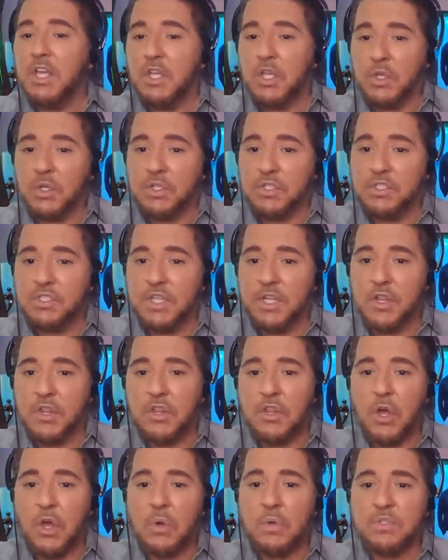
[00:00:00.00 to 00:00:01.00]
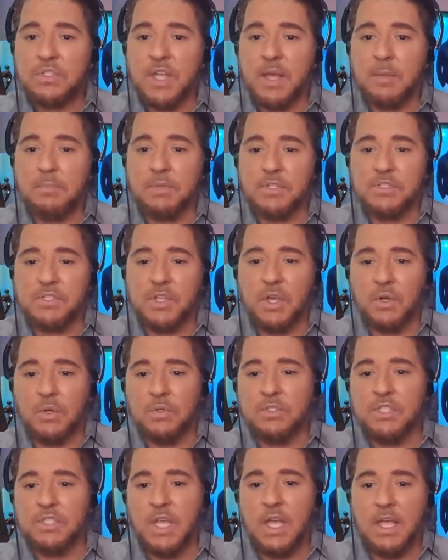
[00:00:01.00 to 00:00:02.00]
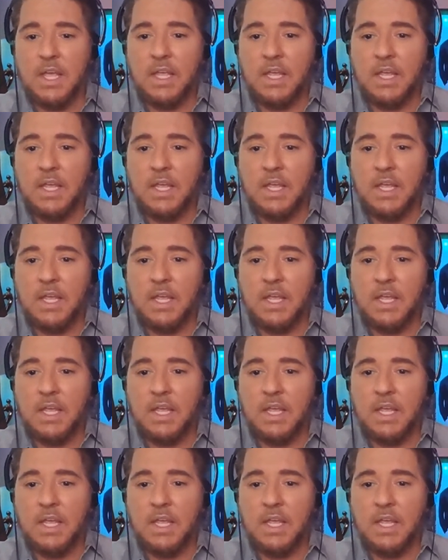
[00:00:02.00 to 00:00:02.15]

You can see those episodes